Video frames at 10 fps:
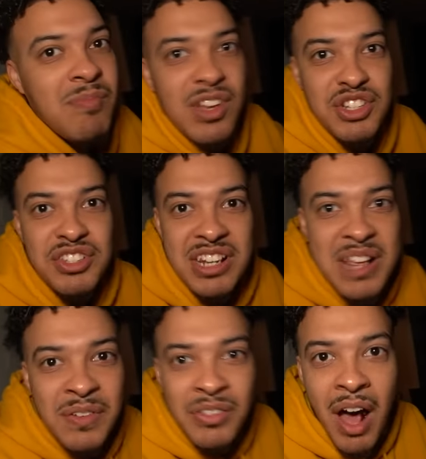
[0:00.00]
Because she's an
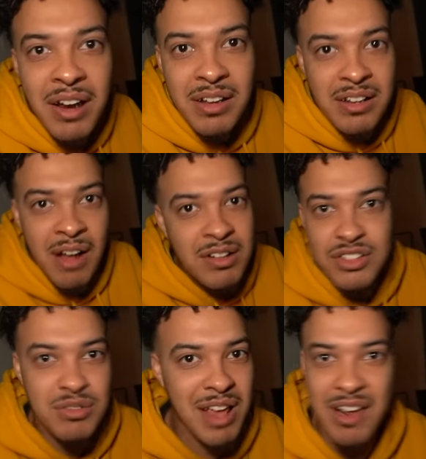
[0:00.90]
evil nun.
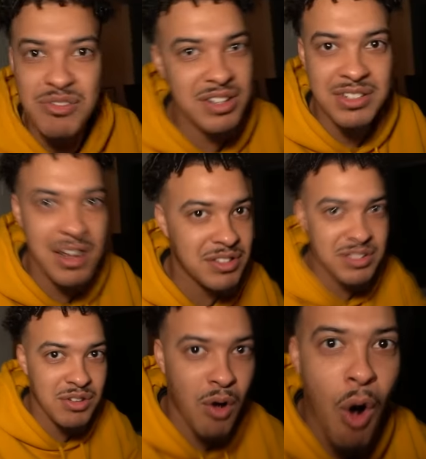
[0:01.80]
Nuns, you can't trust nuns.
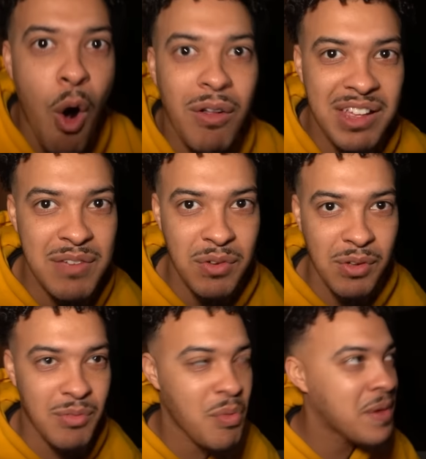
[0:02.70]
They're what do you mean? They're,
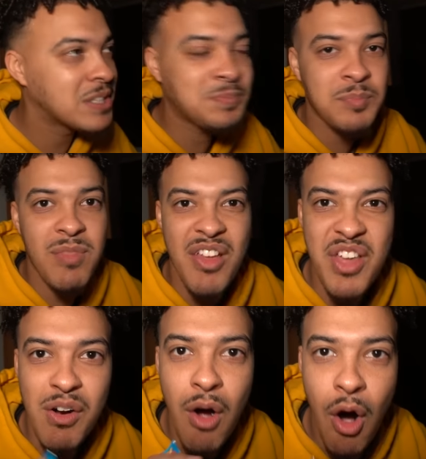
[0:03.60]
they're meant to be nice.
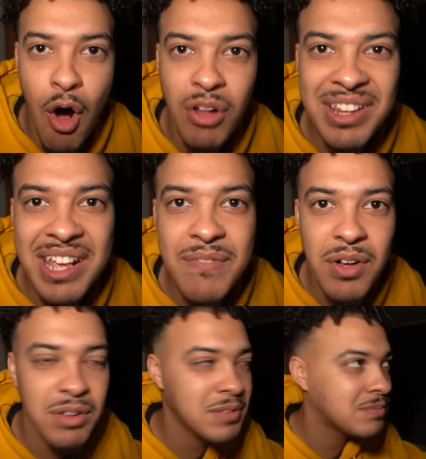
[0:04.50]
They're all
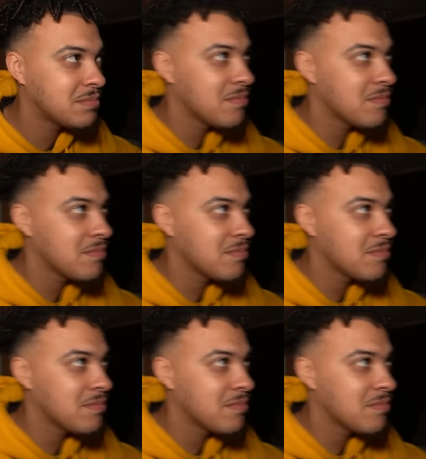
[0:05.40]
evil. What?